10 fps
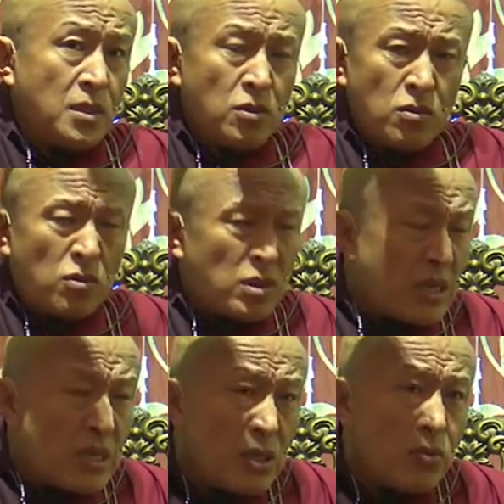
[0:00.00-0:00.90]
You know the
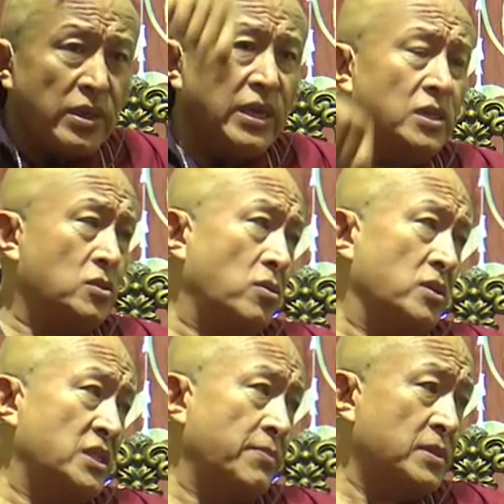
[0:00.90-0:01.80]
New Age
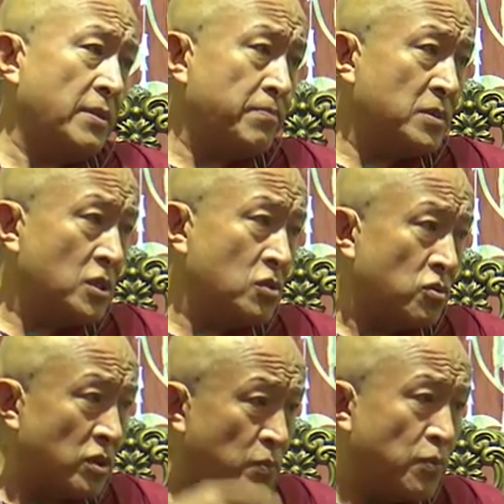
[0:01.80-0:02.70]
concepts have
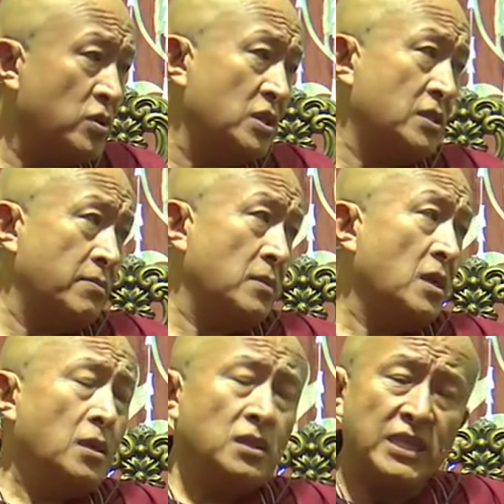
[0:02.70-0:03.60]
destroyed Buddhism
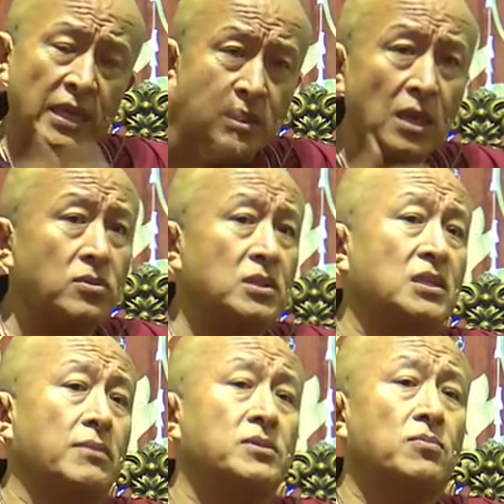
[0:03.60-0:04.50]
10,000
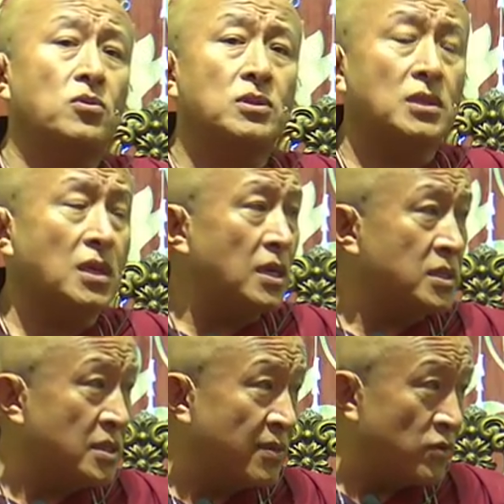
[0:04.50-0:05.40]
times more than the
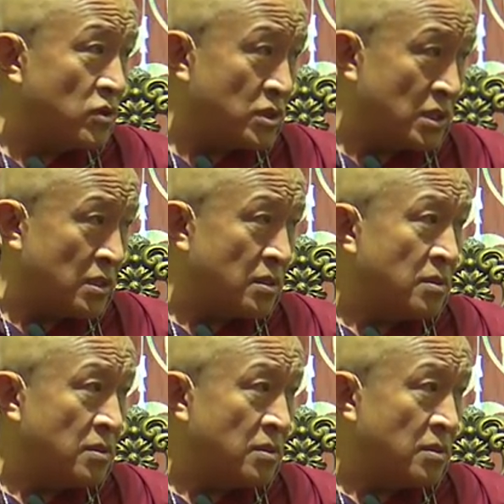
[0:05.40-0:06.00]
Cultural Revolution.